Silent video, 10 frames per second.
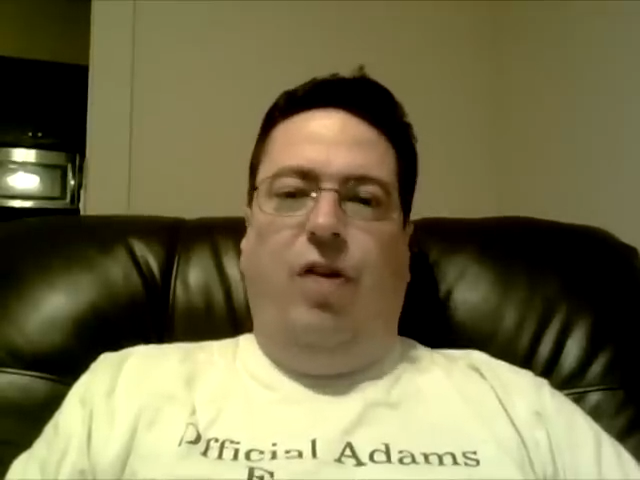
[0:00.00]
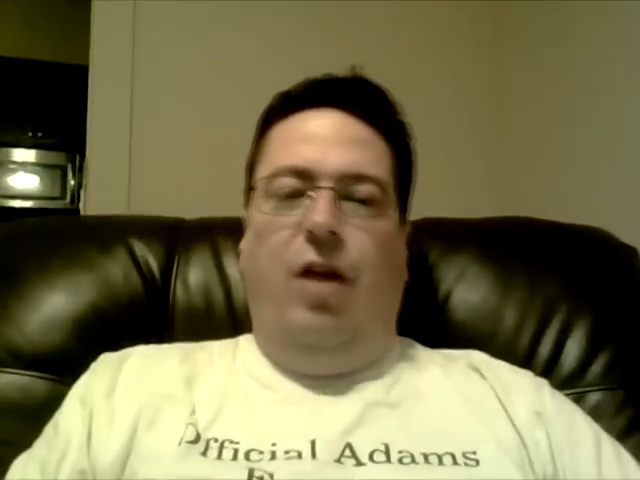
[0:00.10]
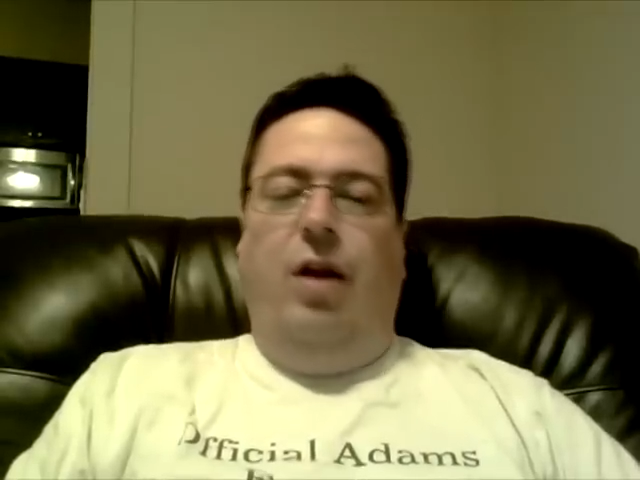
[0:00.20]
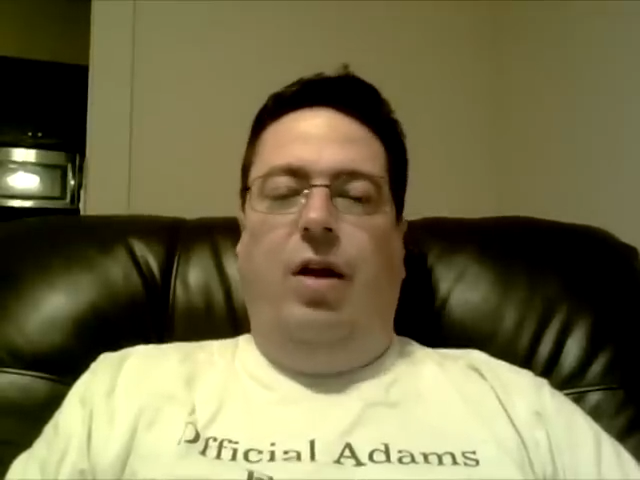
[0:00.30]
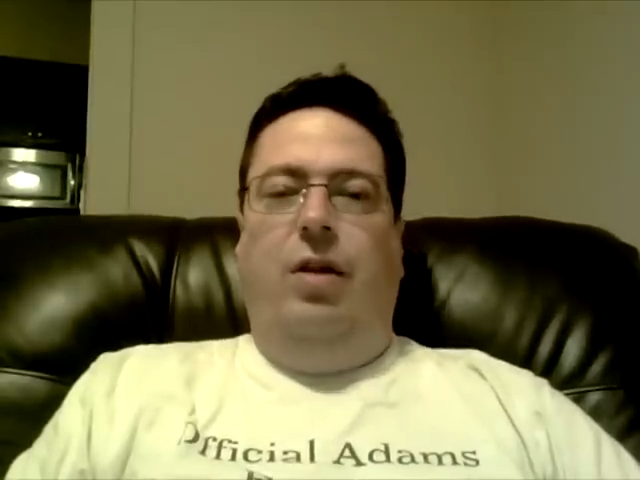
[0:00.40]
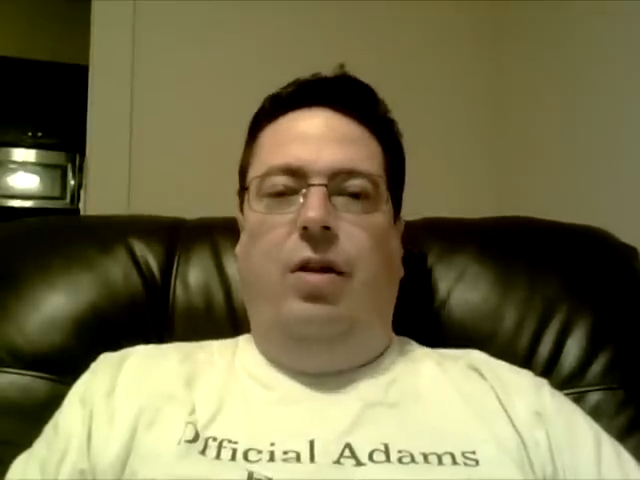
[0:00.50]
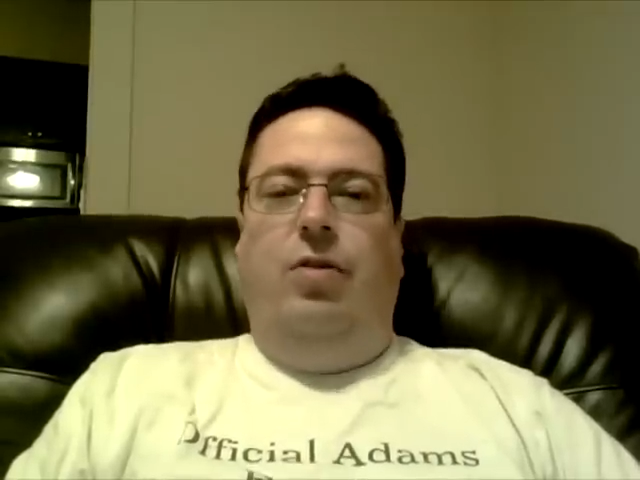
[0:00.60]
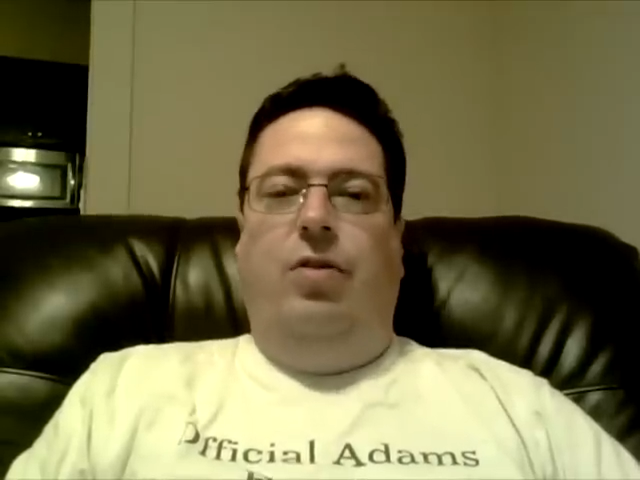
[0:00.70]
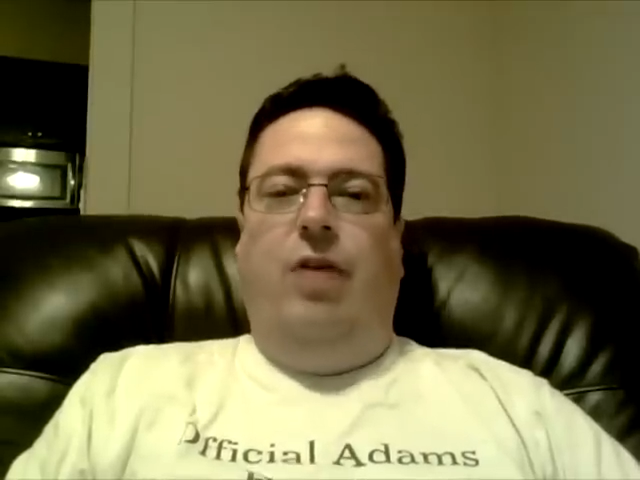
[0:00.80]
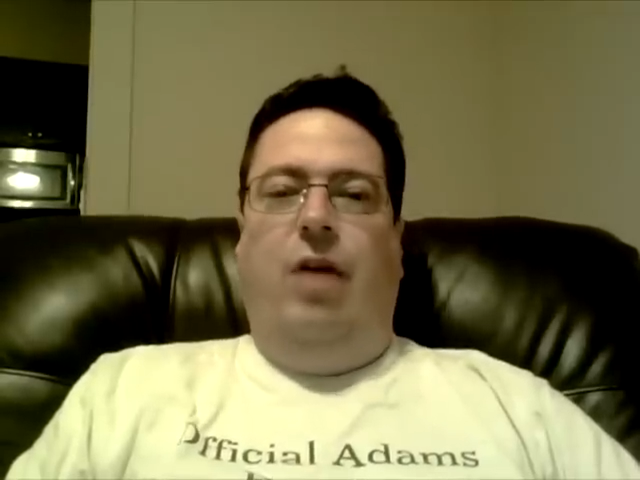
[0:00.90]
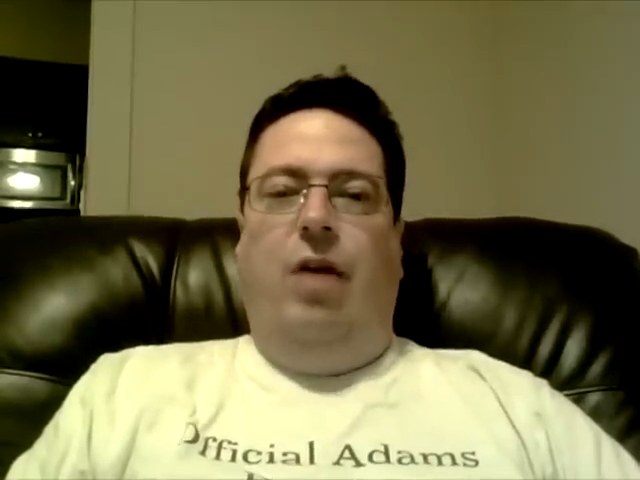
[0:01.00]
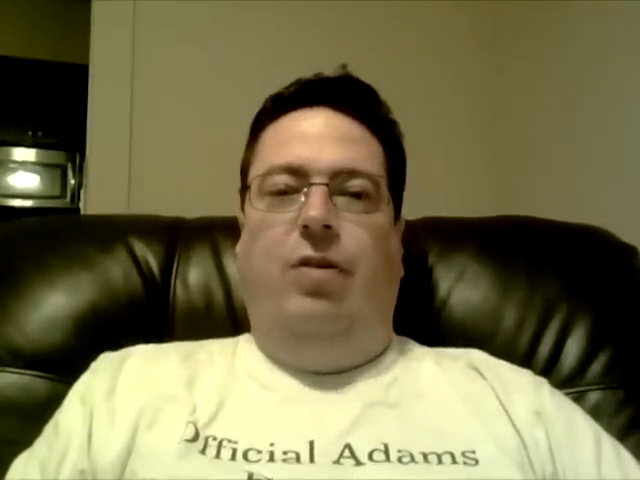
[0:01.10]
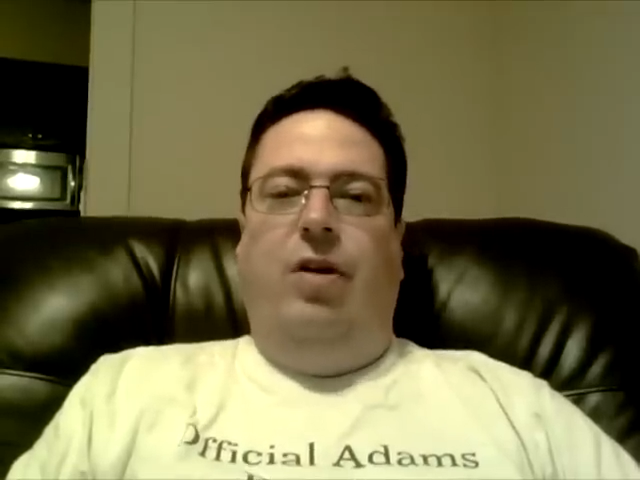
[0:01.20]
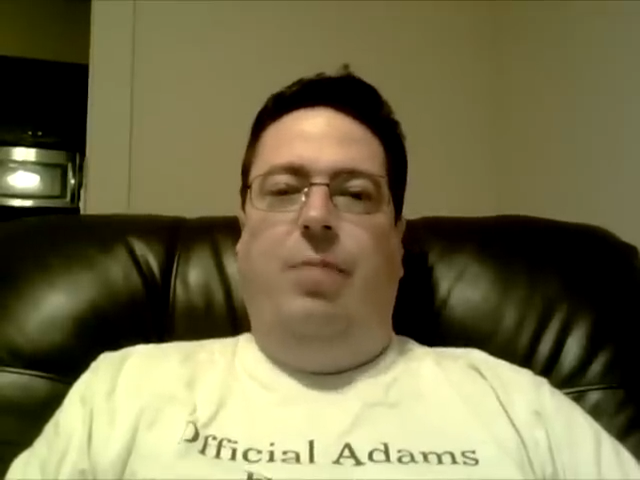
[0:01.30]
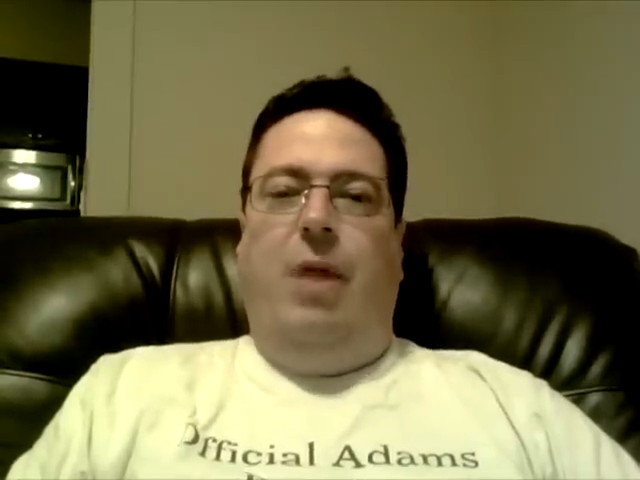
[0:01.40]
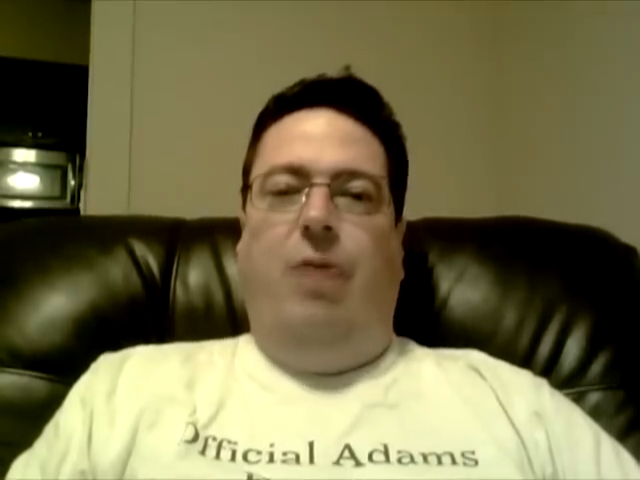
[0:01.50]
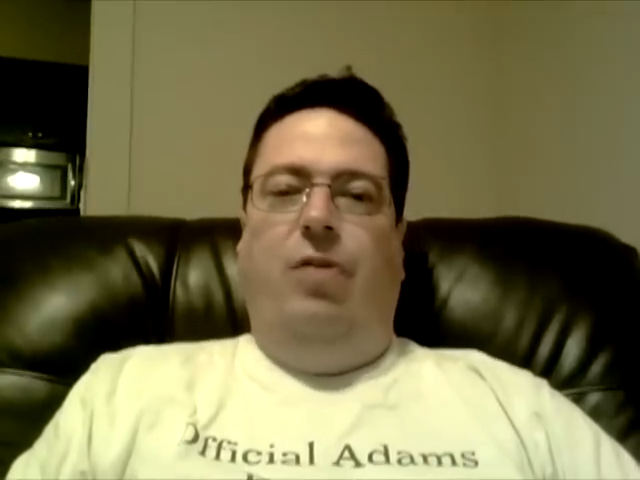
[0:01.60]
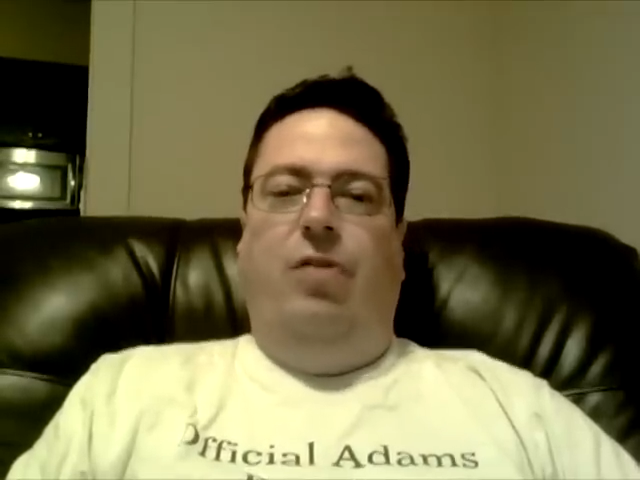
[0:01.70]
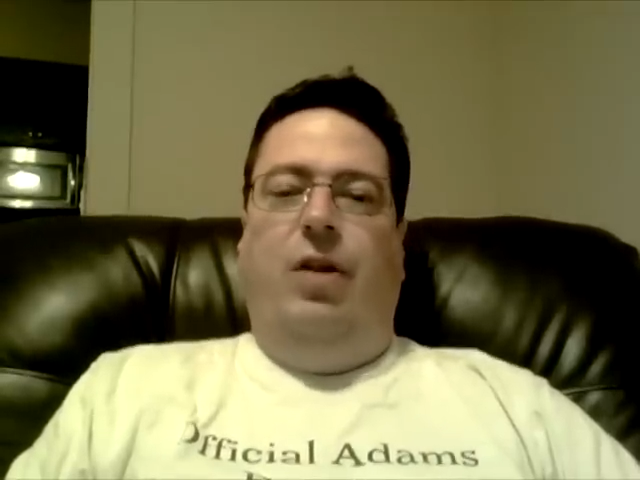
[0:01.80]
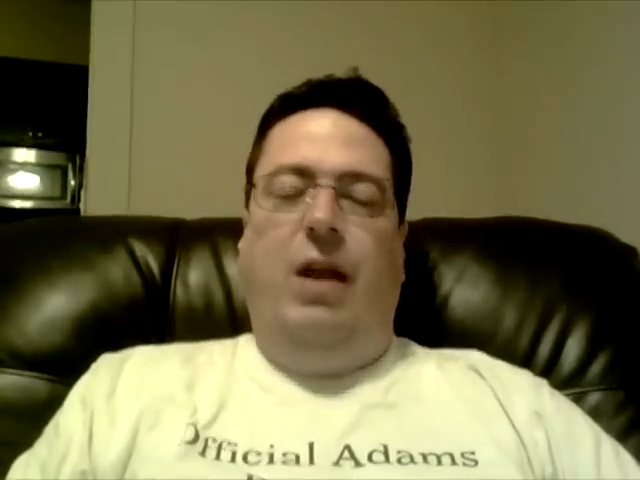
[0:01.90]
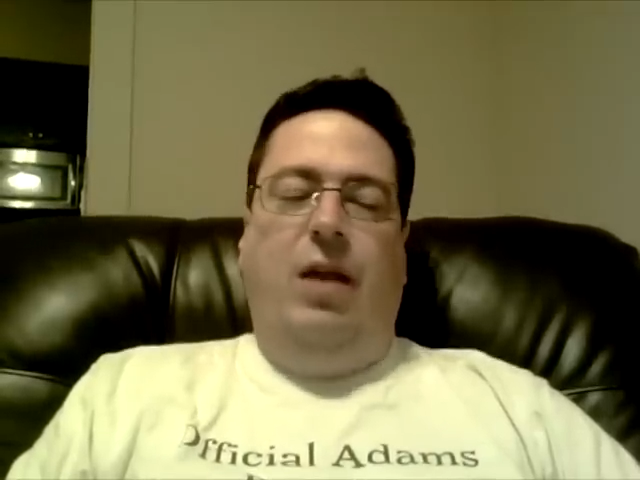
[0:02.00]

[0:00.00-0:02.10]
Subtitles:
China, and the totalitarian powers of the